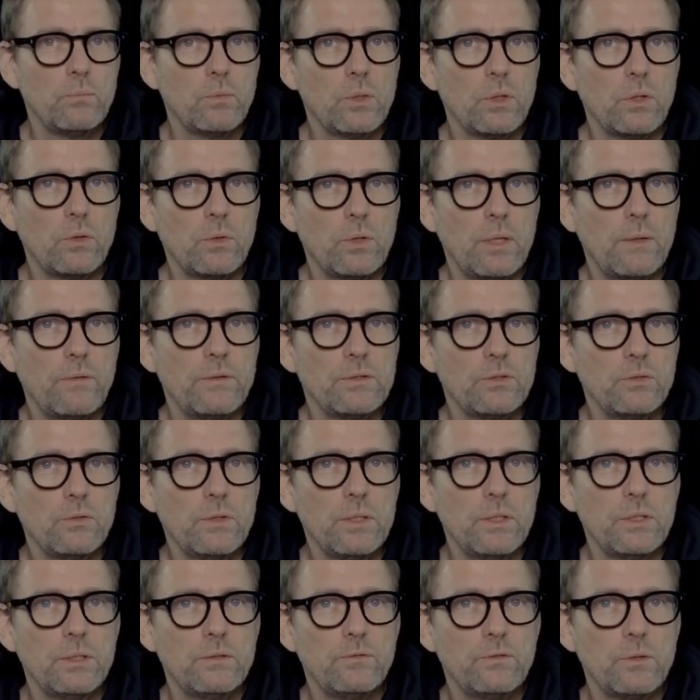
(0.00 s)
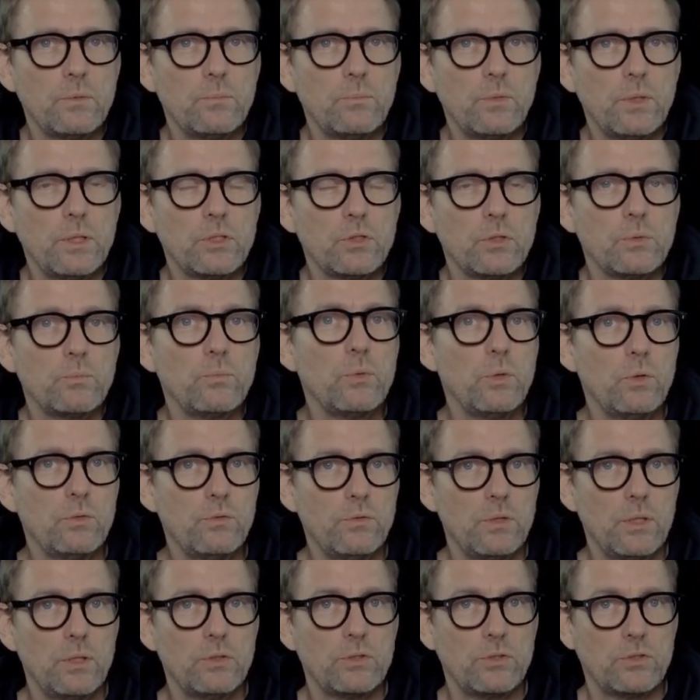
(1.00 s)
where you have three different pressure
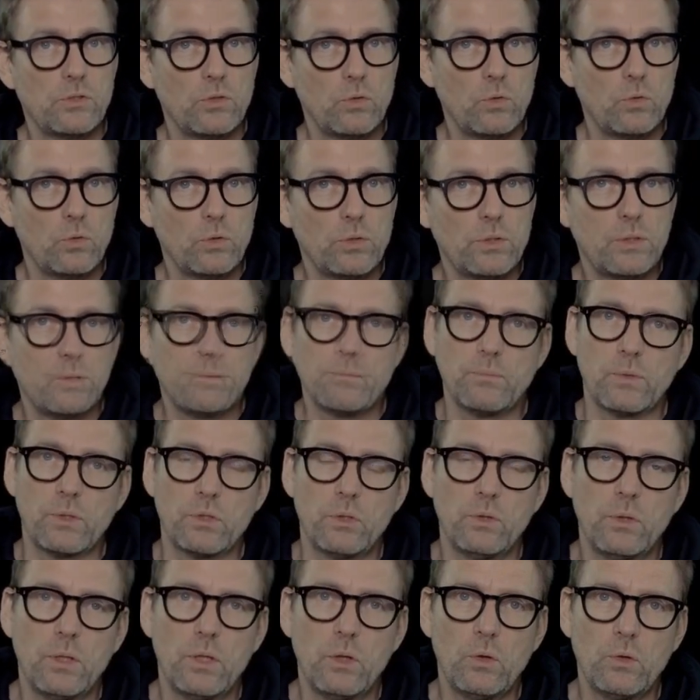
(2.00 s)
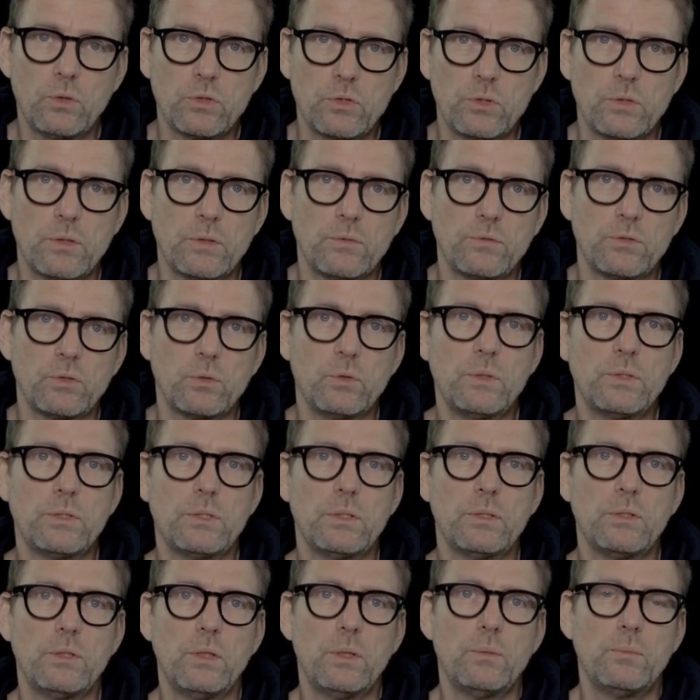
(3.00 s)
profiles stored, which you can also influence
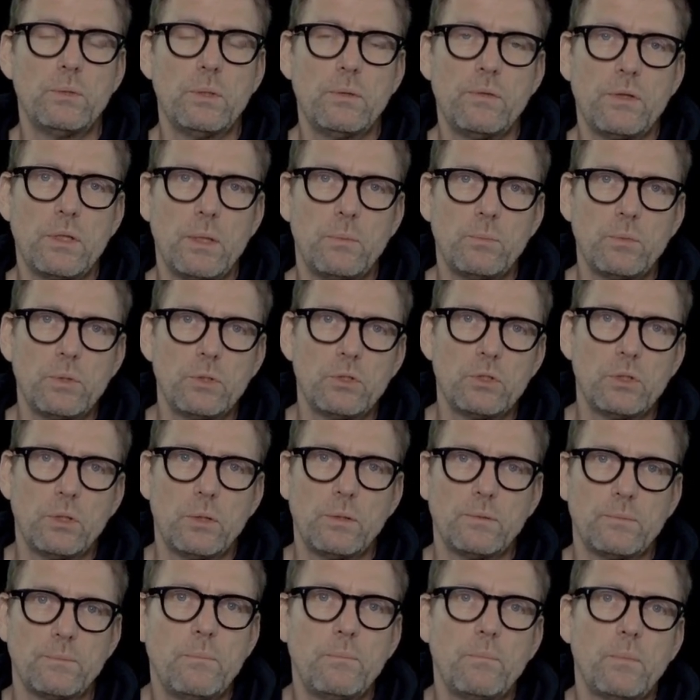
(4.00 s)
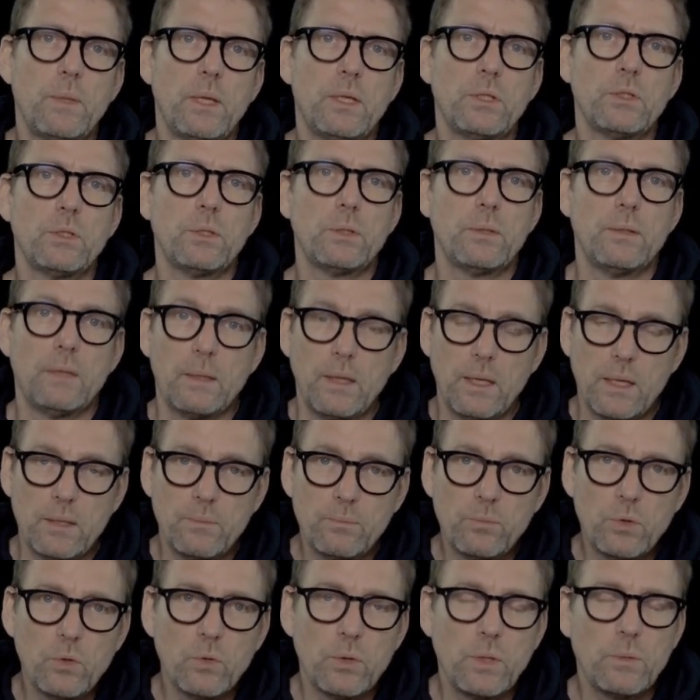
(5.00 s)
in terms of temperature, pressure, and
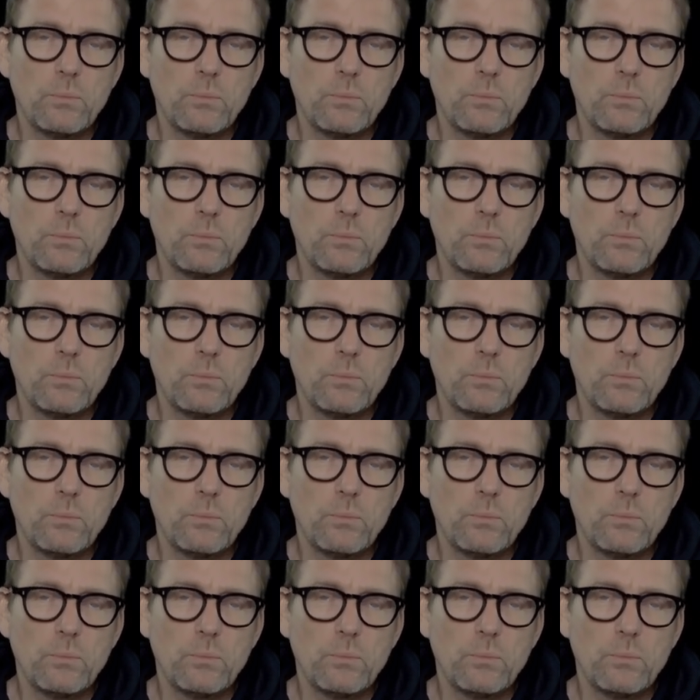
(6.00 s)
brewing